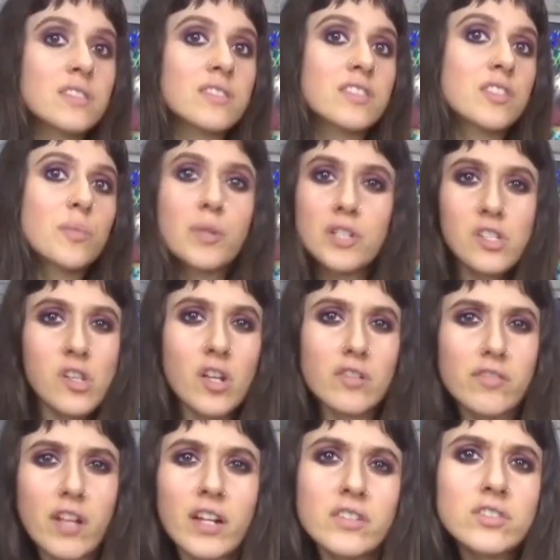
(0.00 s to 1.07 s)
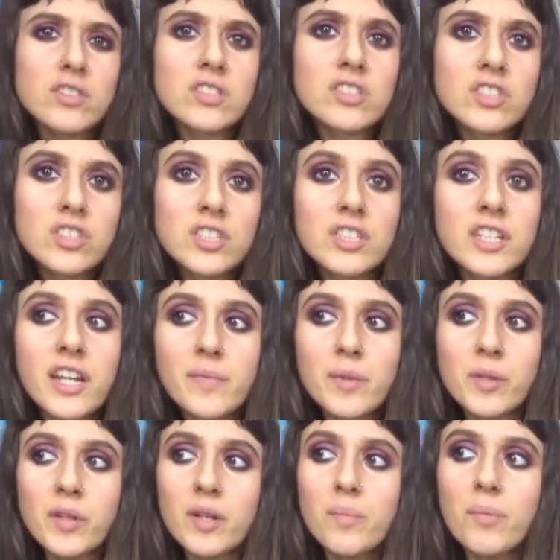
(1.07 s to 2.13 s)
She wears a lot of flannels, and she gave me
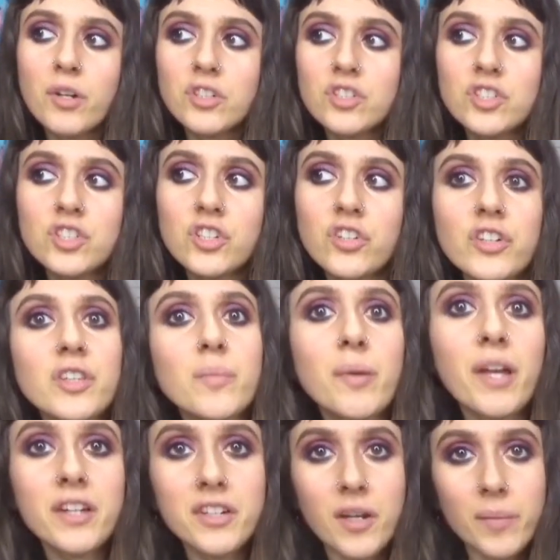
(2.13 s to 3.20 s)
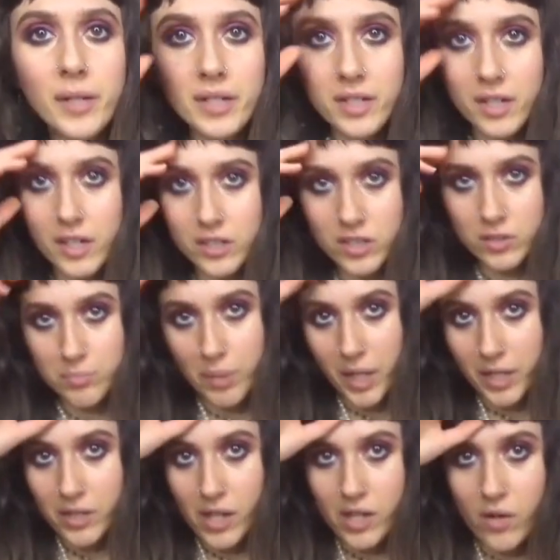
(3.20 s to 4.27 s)
a bunch during the pandemic, and I just
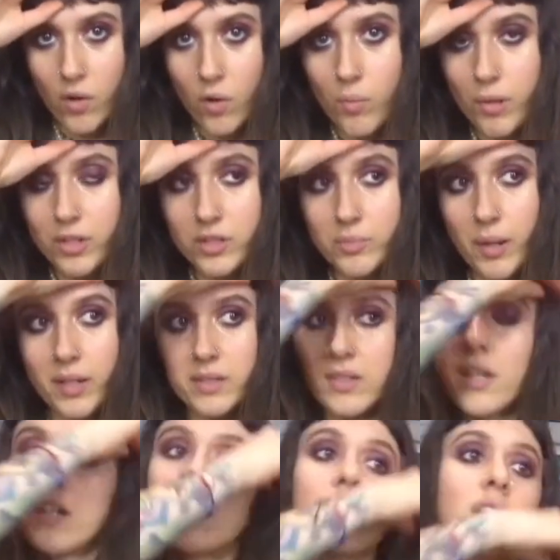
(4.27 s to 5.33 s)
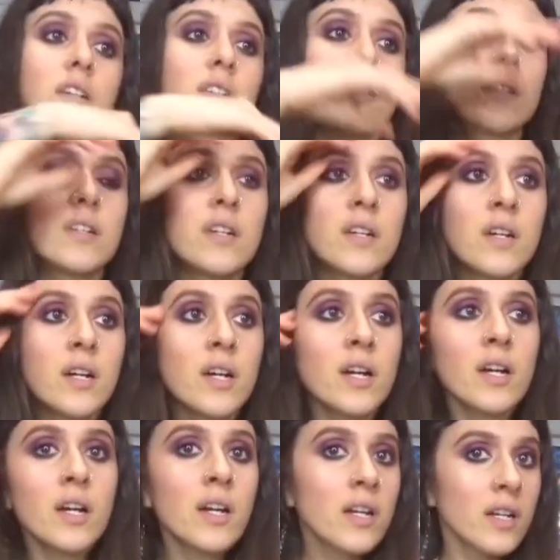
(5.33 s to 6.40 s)
made a whole bunch back then, and
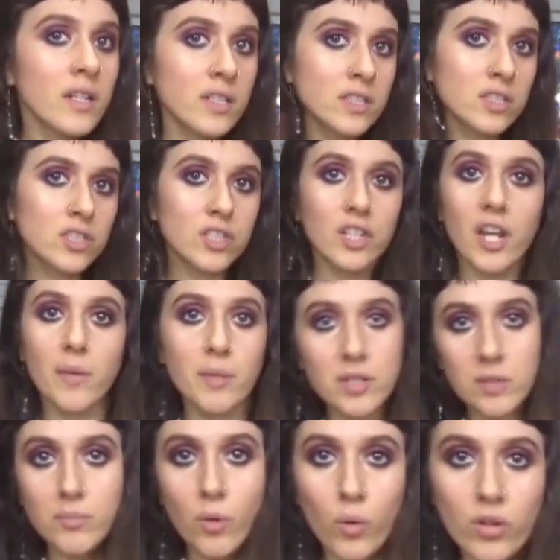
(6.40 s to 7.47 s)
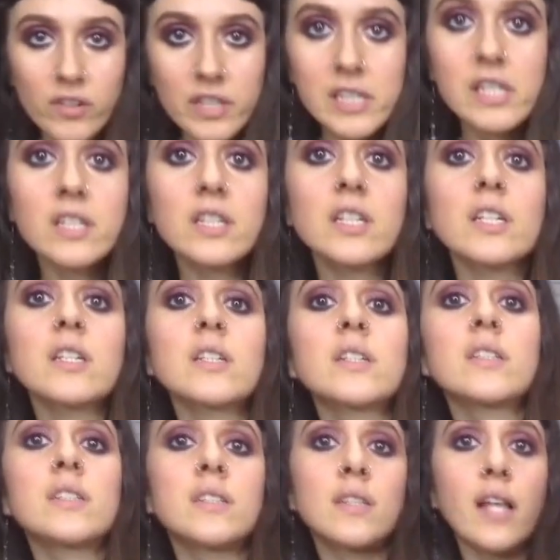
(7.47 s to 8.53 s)
she gave me some more recently
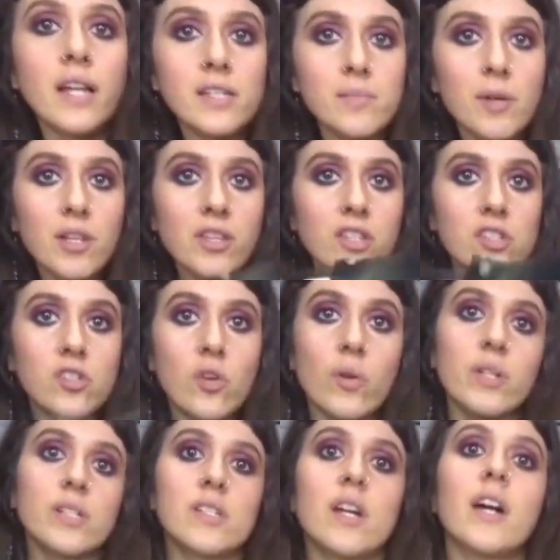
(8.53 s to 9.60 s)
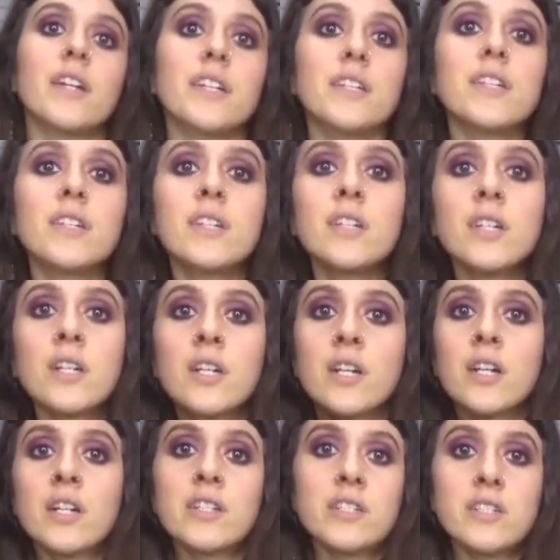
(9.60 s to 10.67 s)
last month, so I decided
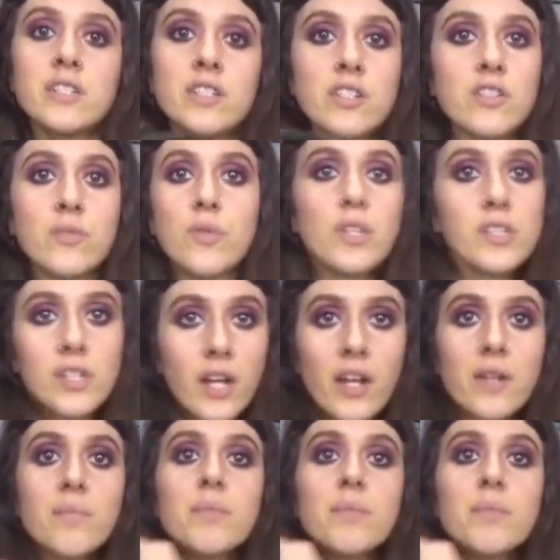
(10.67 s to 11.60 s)
to do this again